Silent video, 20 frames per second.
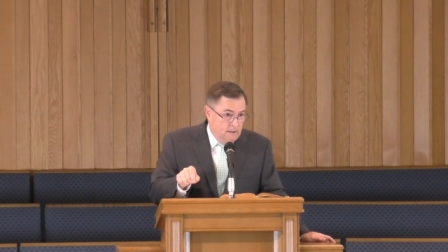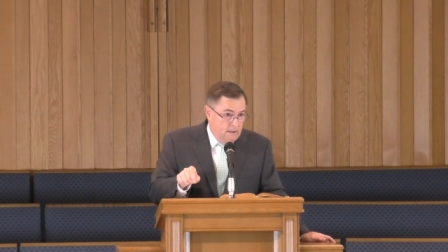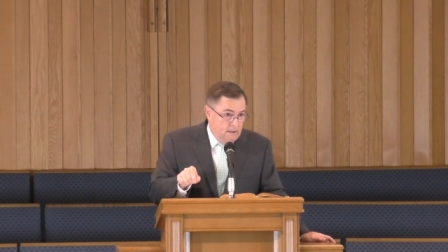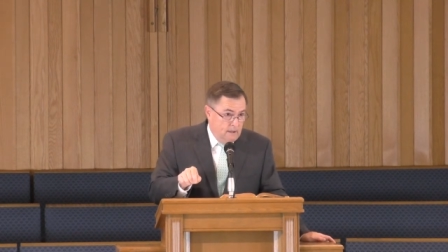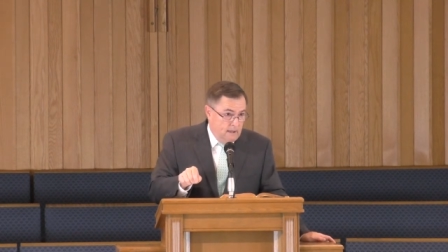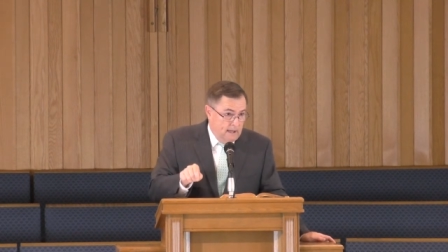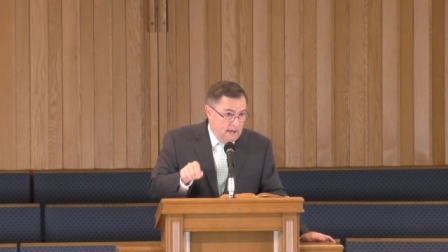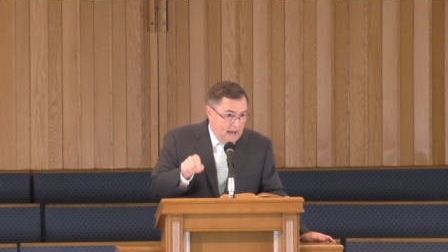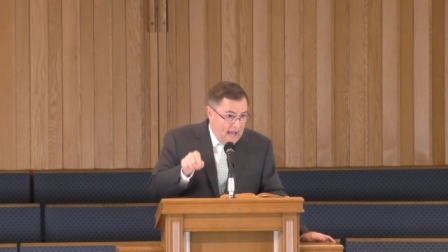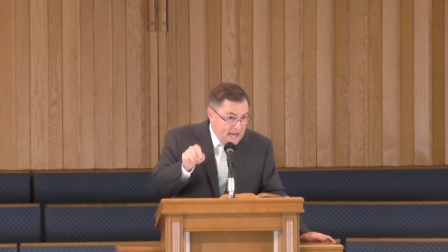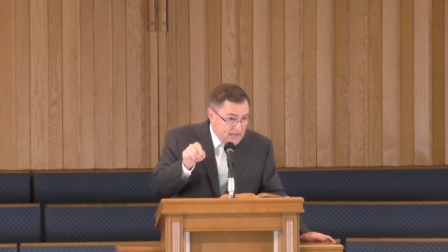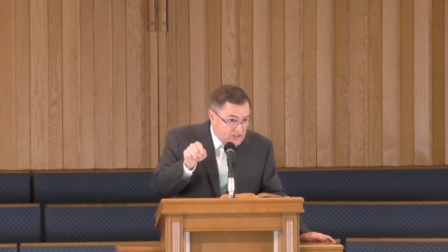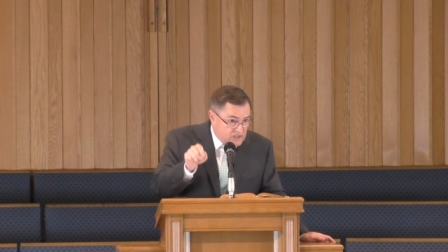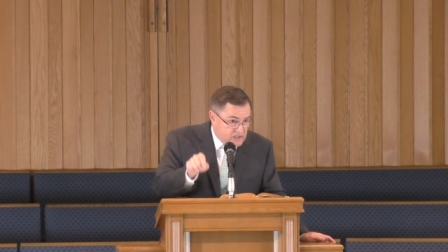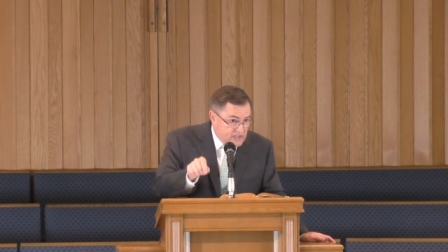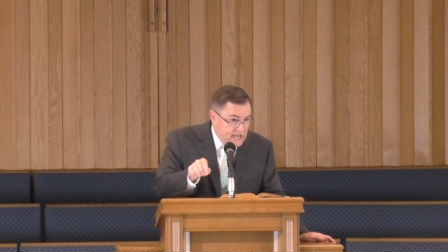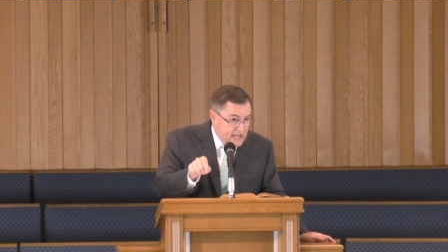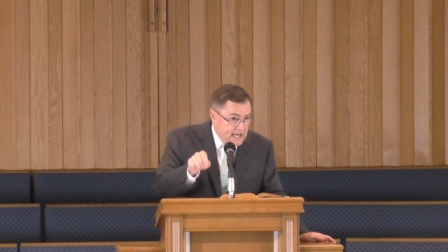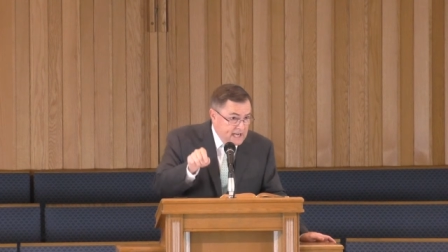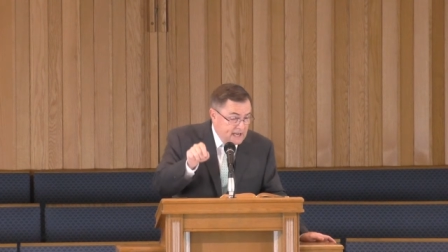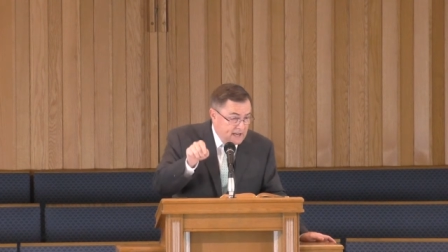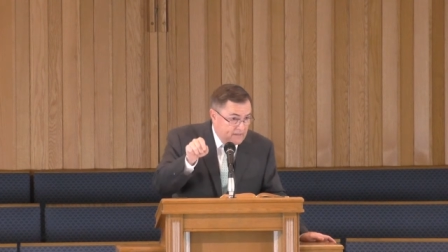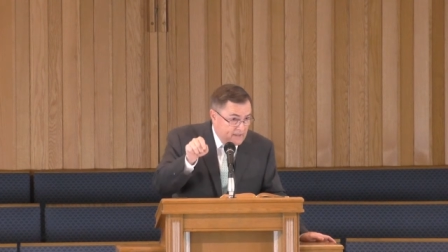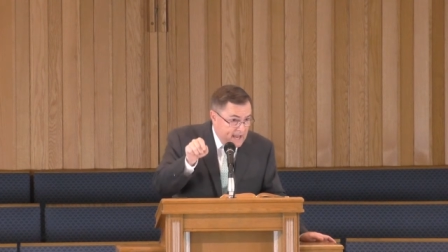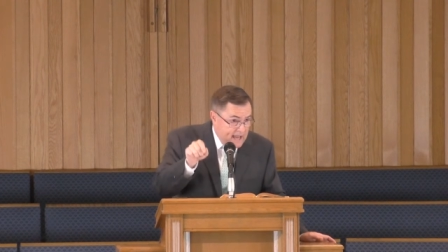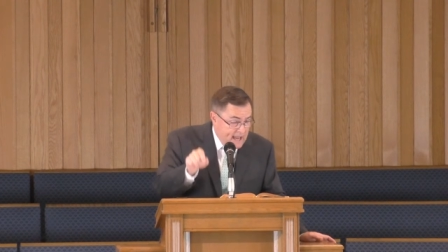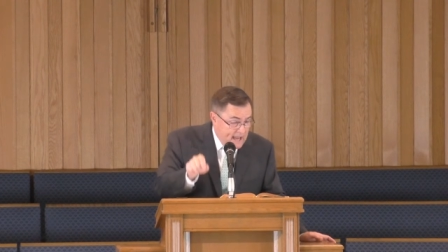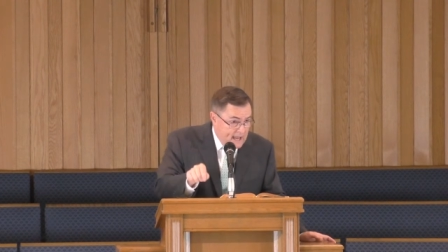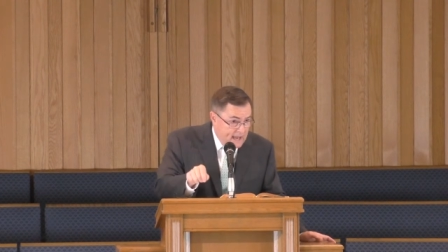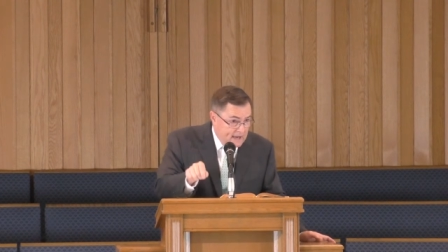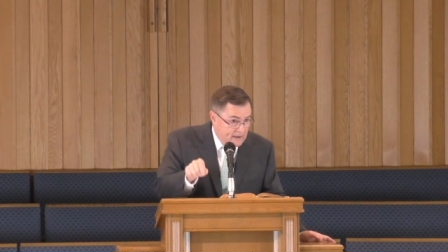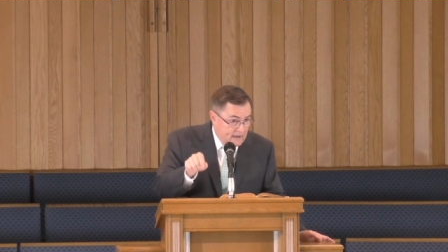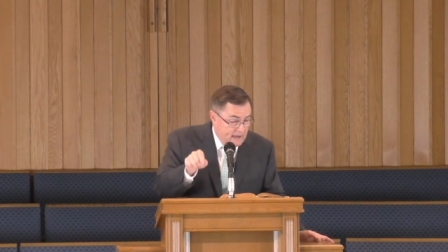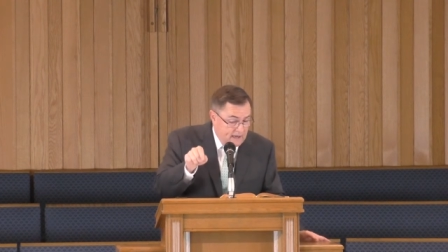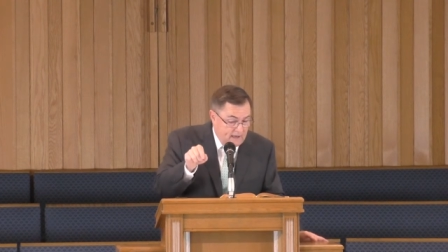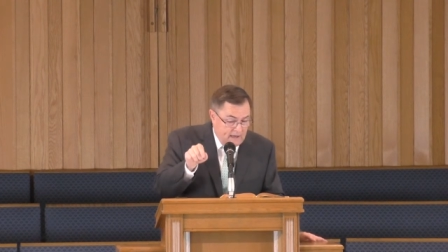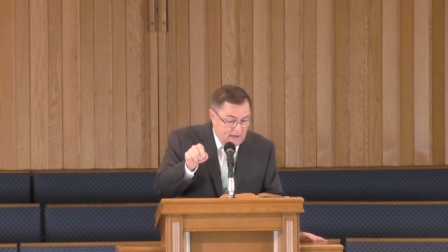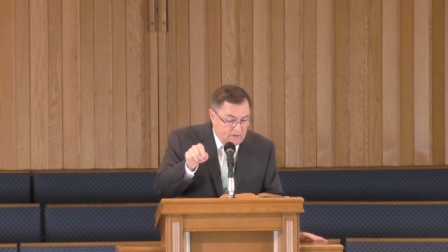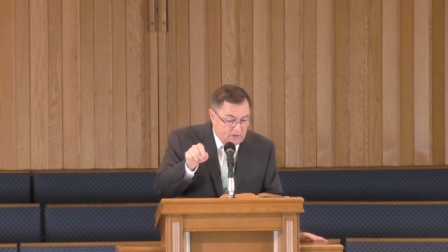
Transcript: And I see in the, in, in,